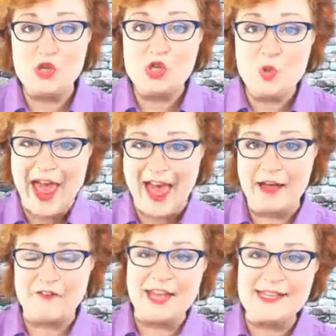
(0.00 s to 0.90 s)
when you
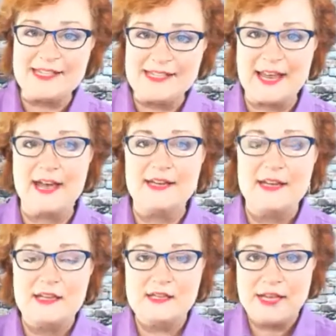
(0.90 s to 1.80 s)
have a set
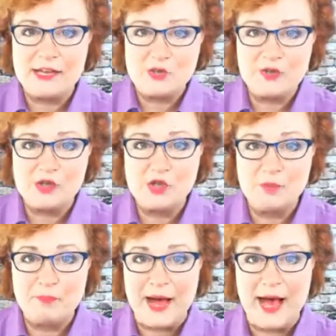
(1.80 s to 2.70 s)
schedule that
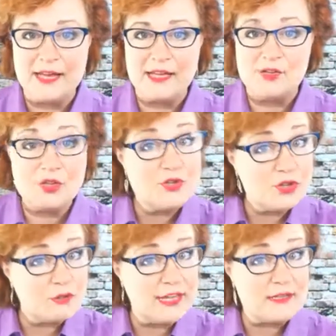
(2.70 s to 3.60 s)
your body is
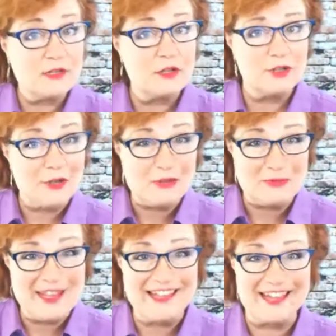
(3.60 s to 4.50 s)
used to, and that's including
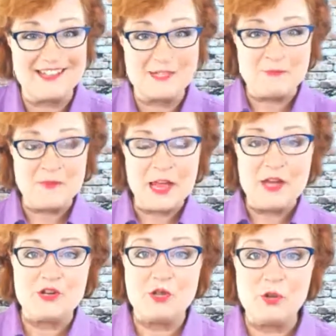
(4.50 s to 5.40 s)
the weekends.
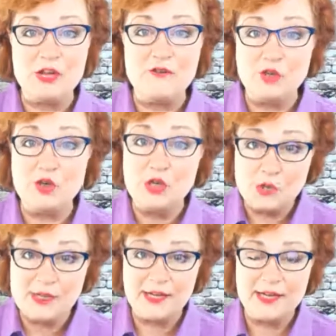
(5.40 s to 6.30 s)
So if you're
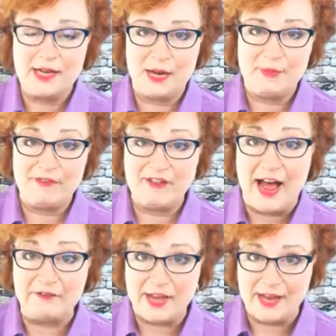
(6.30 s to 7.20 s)
used to getting up at
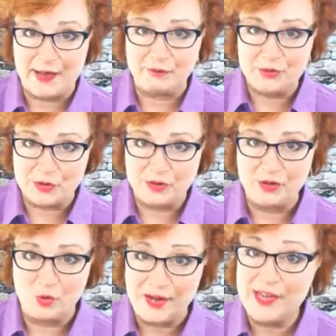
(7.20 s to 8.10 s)
5 a.m.
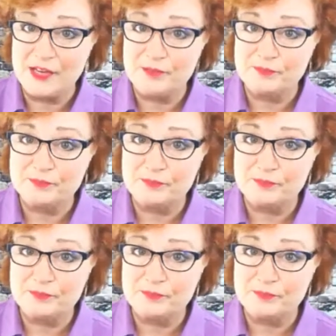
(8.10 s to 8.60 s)
during the week,